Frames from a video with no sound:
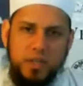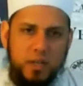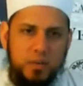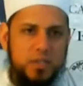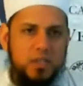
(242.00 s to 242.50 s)

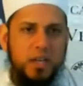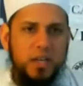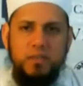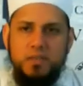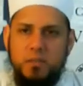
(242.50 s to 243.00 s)
Some say he was
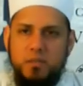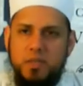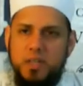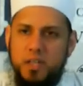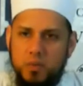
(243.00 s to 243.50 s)
a slave,
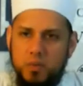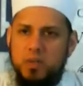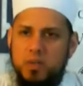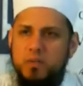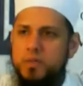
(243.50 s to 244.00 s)
some say he
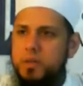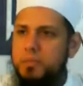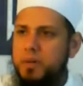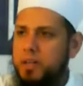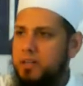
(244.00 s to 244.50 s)
worked for
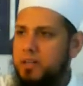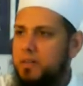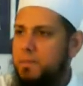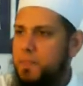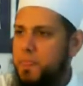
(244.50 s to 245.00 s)
somebody,
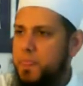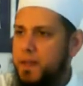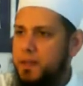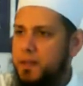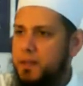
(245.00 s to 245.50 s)

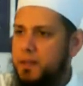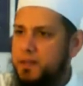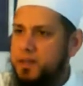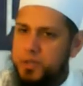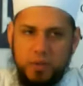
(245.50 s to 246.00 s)

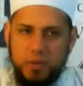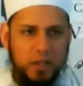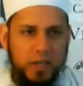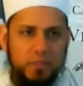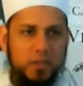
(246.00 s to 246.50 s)
just doing
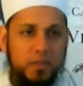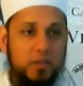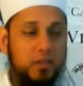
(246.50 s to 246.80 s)
labor.